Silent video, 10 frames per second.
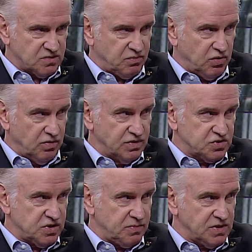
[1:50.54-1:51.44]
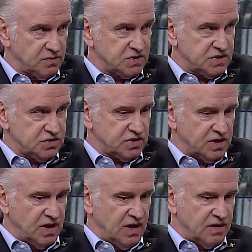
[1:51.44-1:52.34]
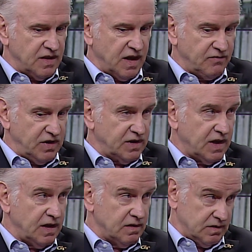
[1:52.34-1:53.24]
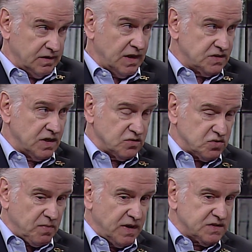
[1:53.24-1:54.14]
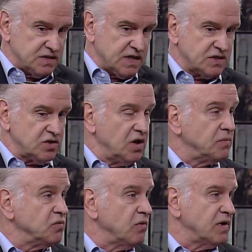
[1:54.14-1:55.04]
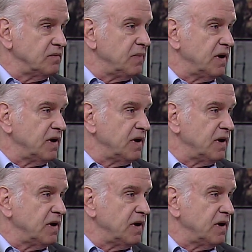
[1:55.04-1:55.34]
to pull the ship into position, the heavy ca uh, caissons or sponsons right. actually help to ride it